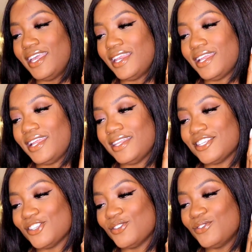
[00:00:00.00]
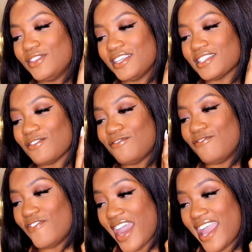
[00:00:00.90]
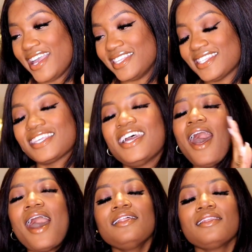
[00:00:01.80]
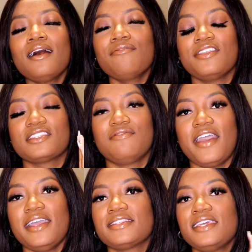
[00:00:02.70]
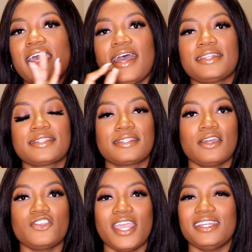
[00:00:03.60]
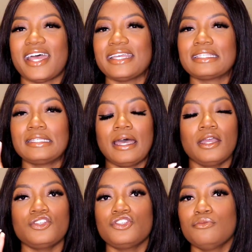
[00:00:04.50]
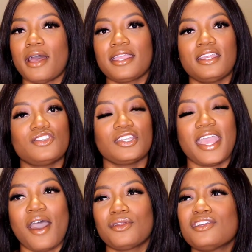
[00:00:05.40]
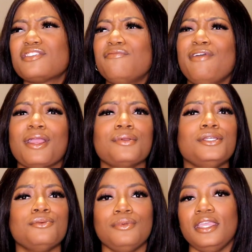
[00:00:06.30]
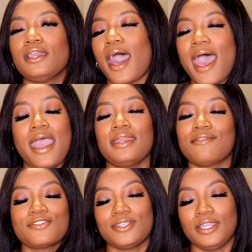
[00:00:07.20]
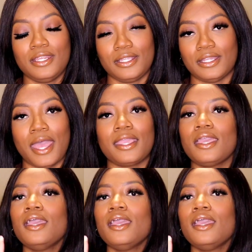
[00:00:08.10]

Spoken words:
Get into this vase. I love this vase. It adds such a nice touch to my kitchen counter. It's very unique. I had never seen anything like